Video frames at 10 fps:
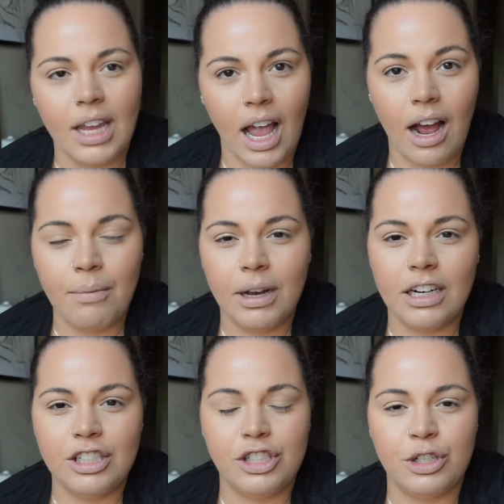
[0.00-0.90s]
I'm
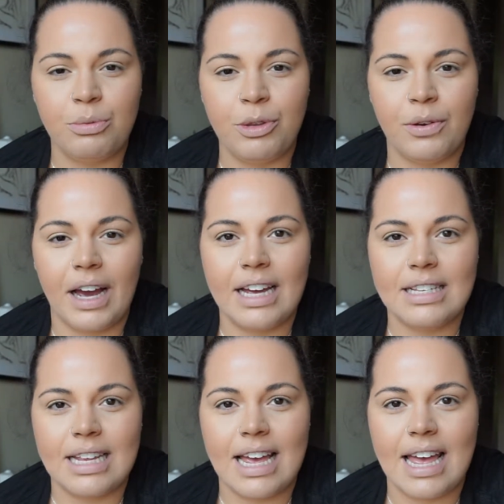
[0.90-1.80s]
gonna zoom you
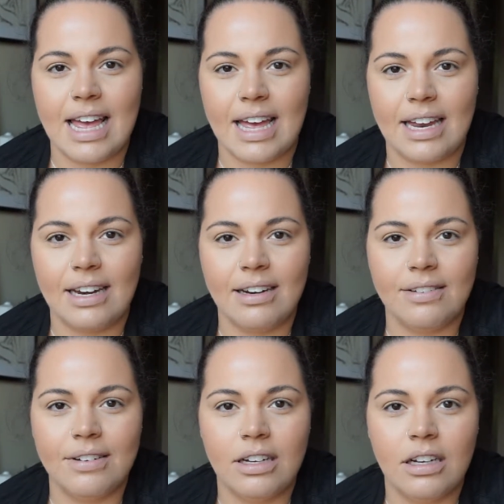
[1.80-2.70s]
guys in
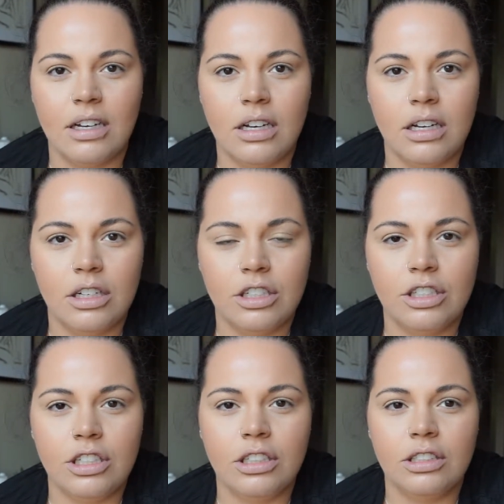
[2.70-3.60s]

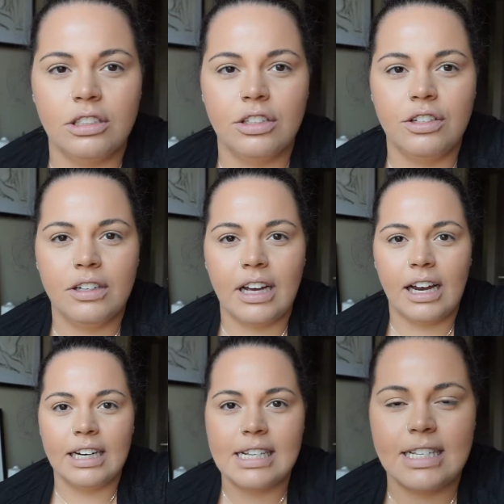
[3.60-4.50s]
just so you guys
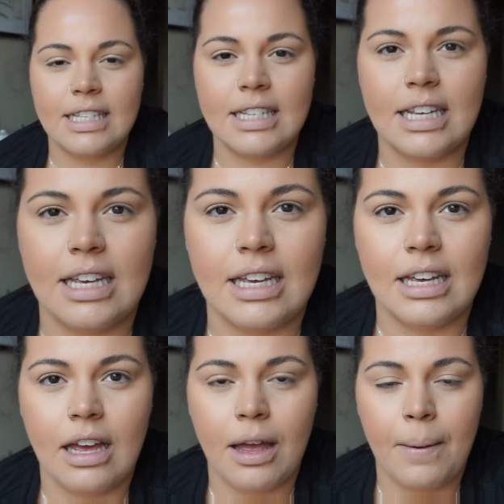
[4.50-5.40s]
see